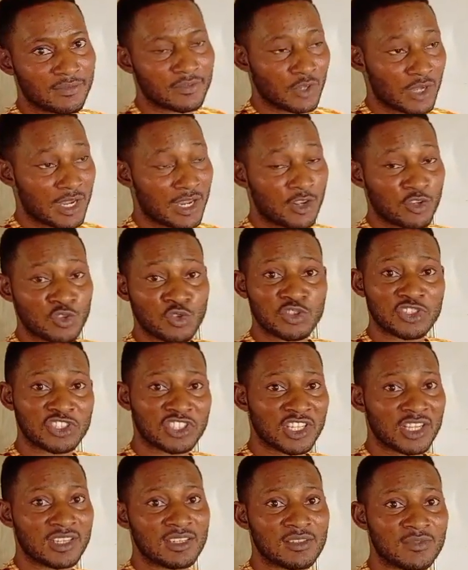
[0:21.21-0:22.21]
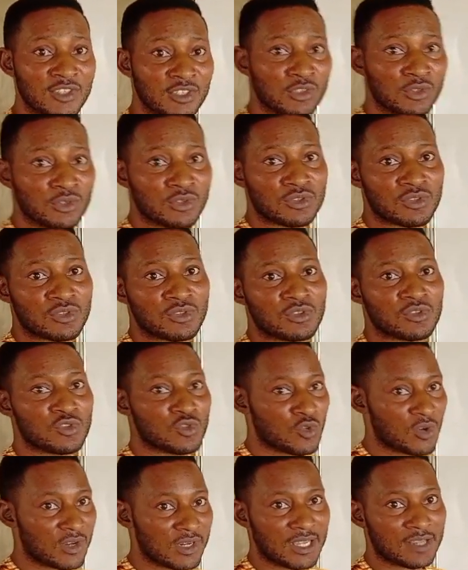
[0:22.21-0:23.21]
You can also share these videos to
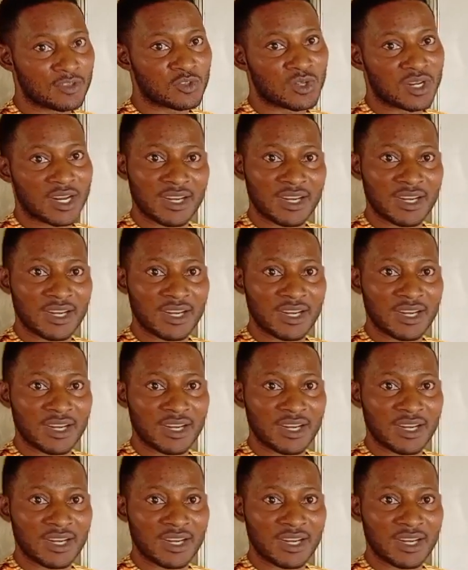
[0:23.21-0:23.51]
others so